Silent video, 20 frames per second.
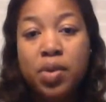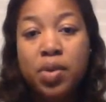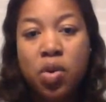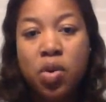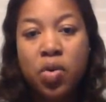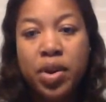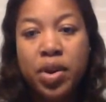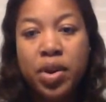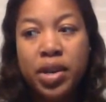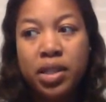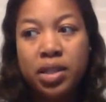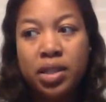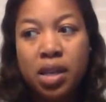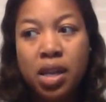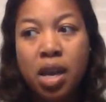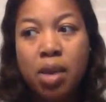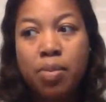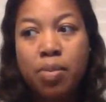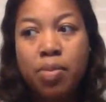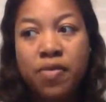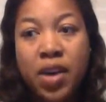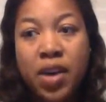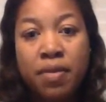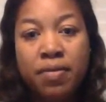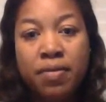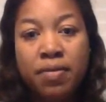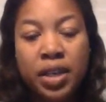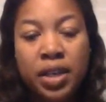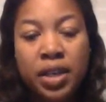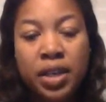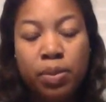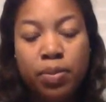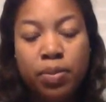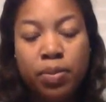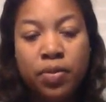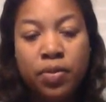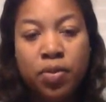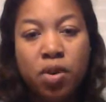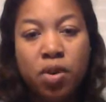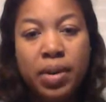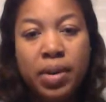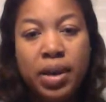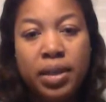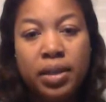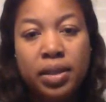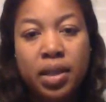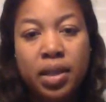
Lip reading: going into labor 5 days before my